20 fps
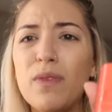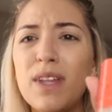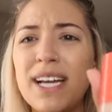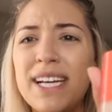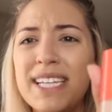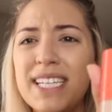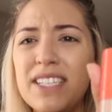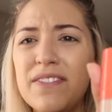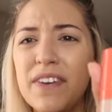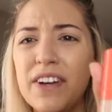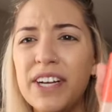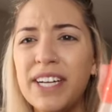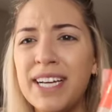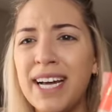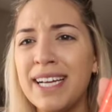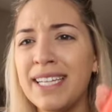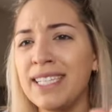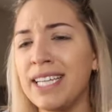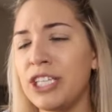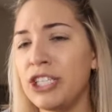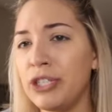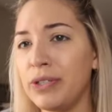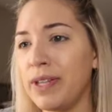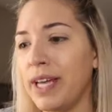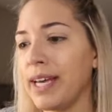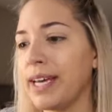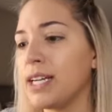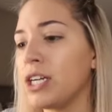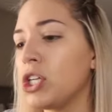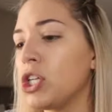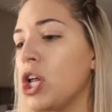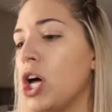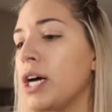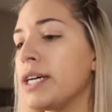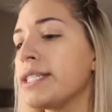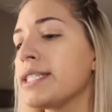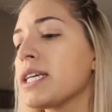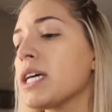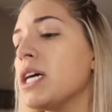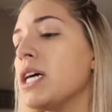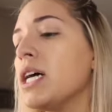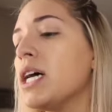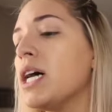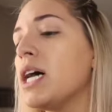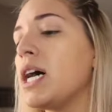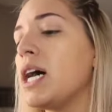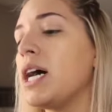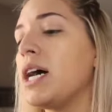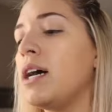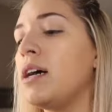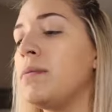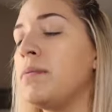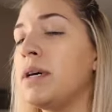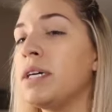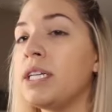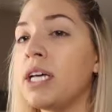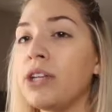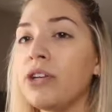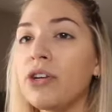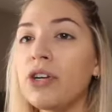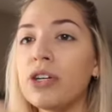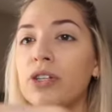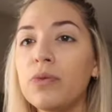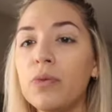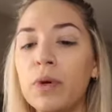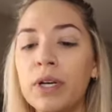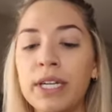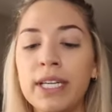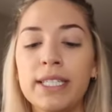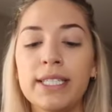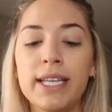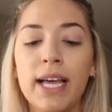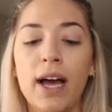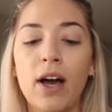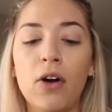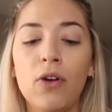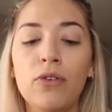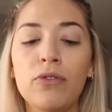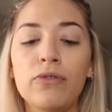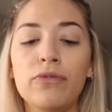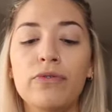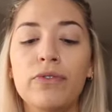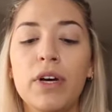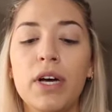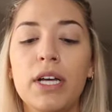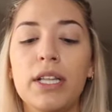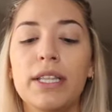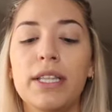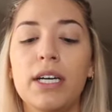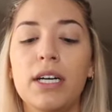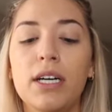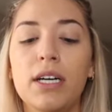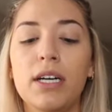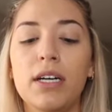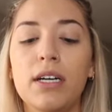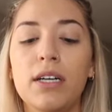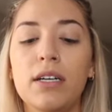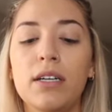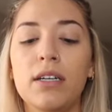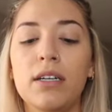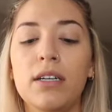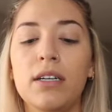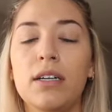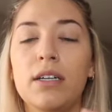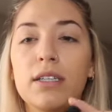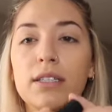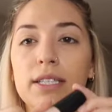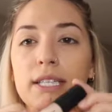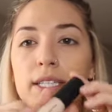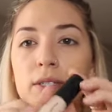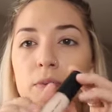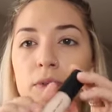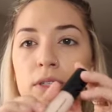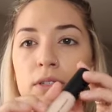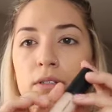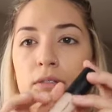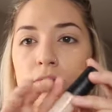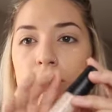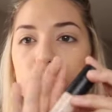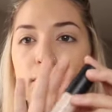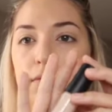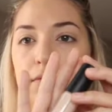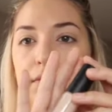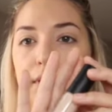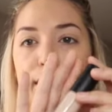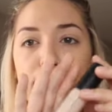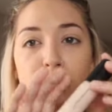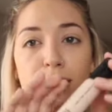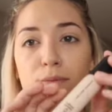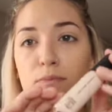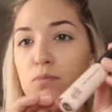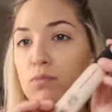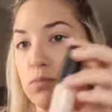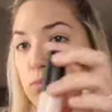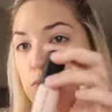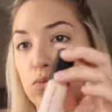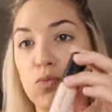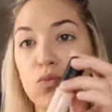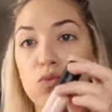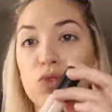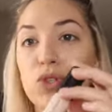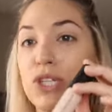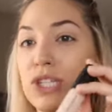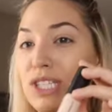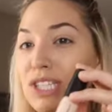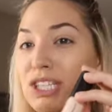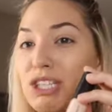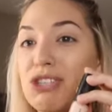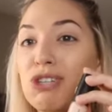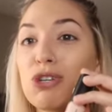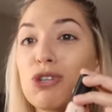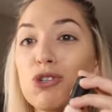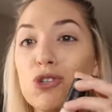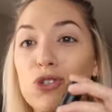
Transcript: and it's very nice. I do like it a lot. Another good one is e.l.f. This one. This is